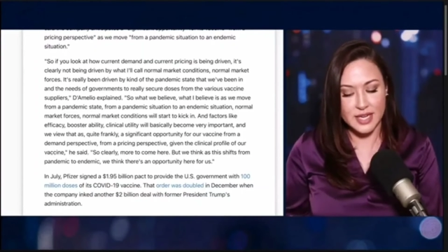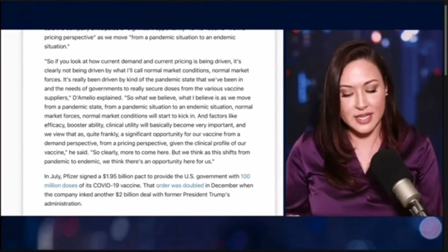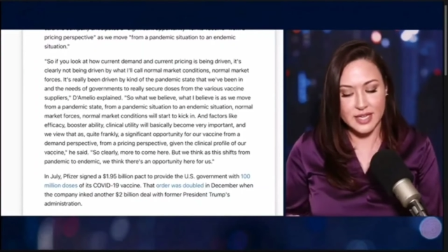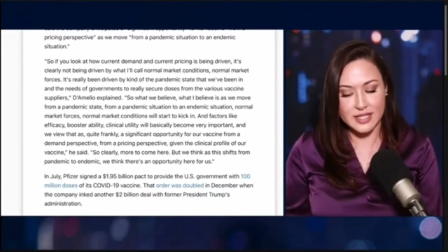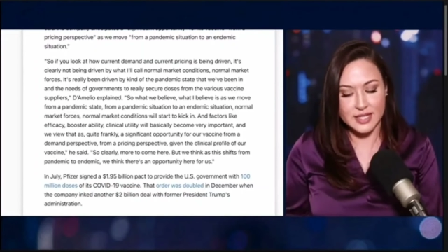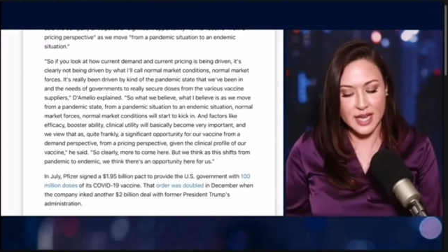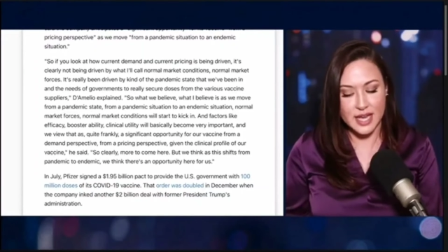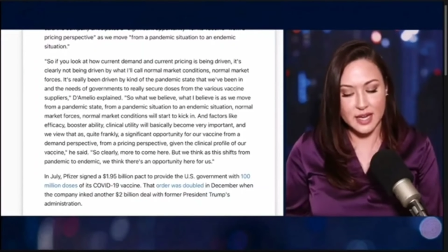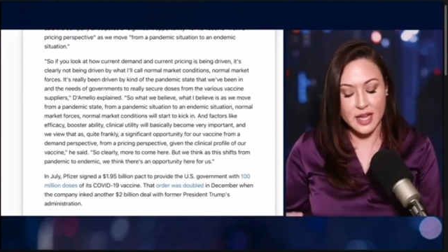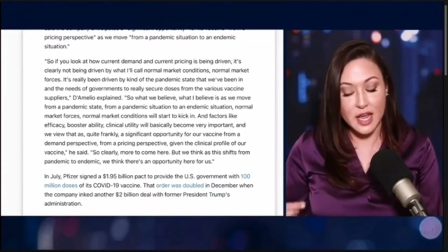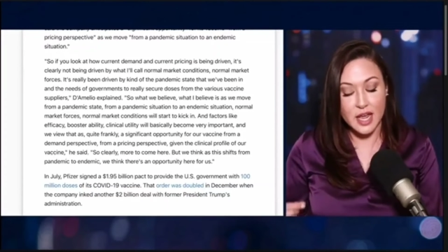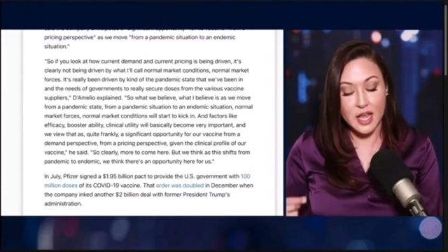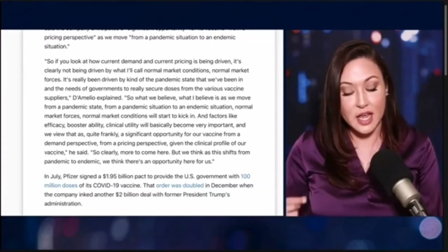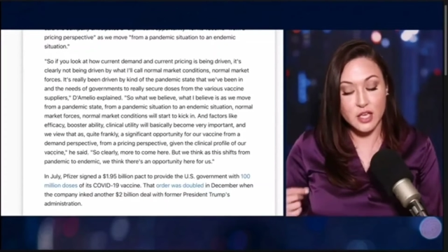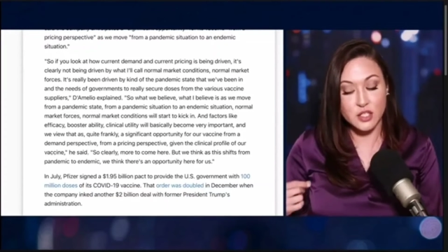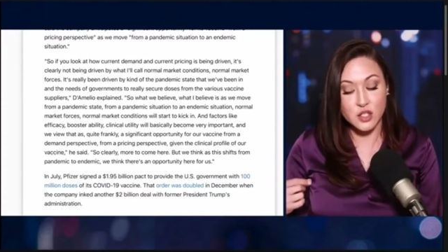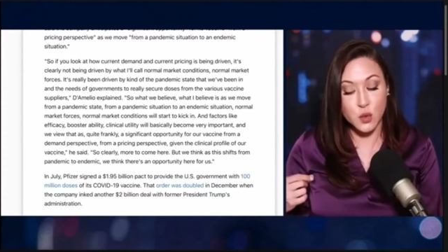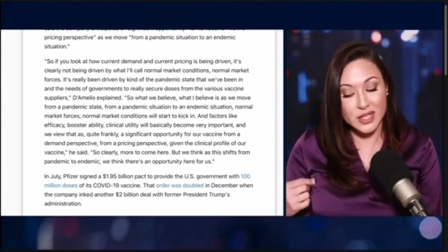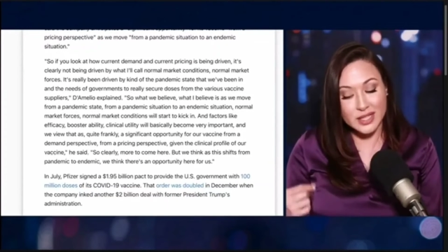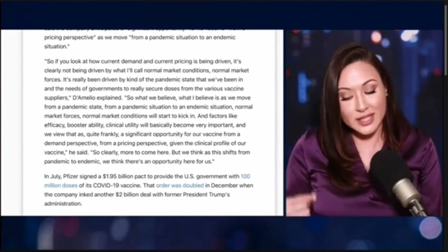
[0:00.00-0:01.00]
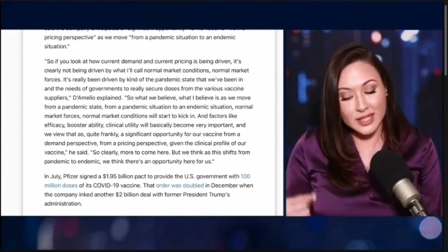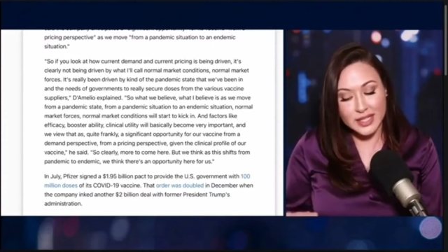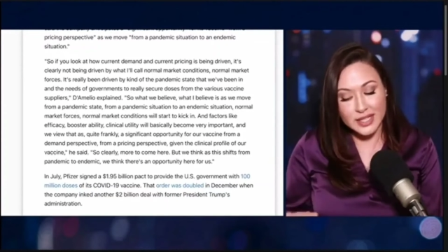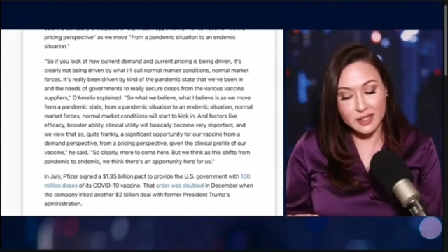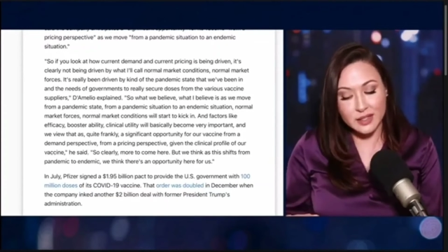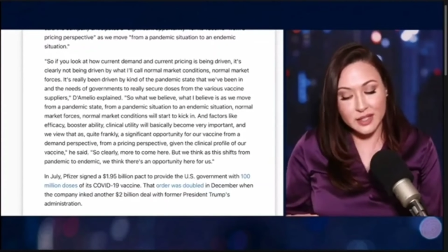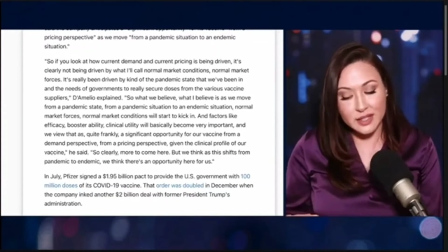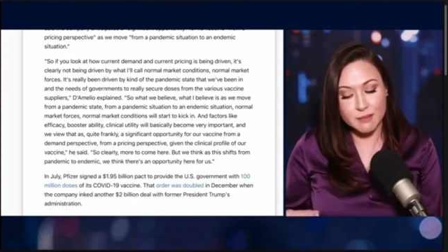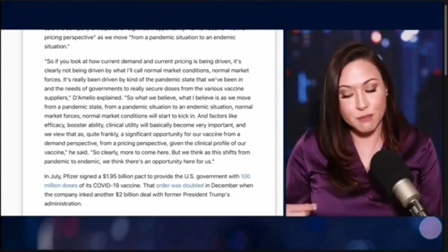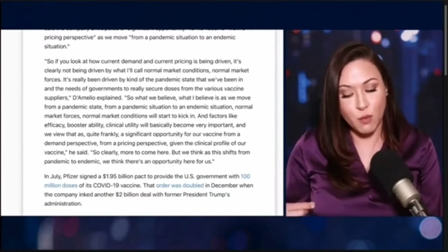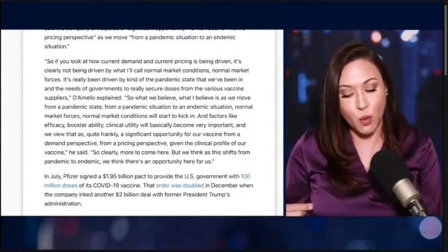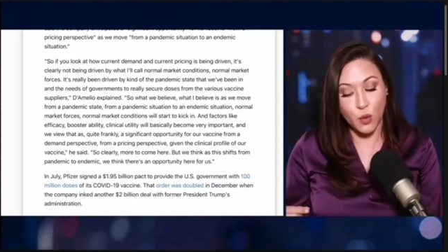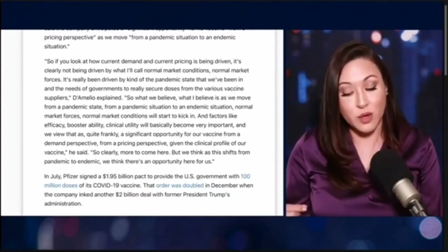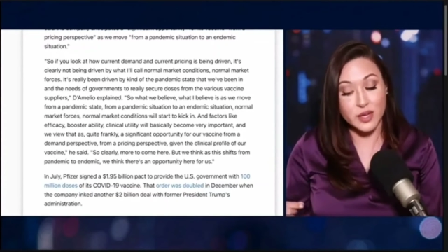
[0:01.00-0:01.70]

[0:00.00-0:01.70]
he said. So clearly more to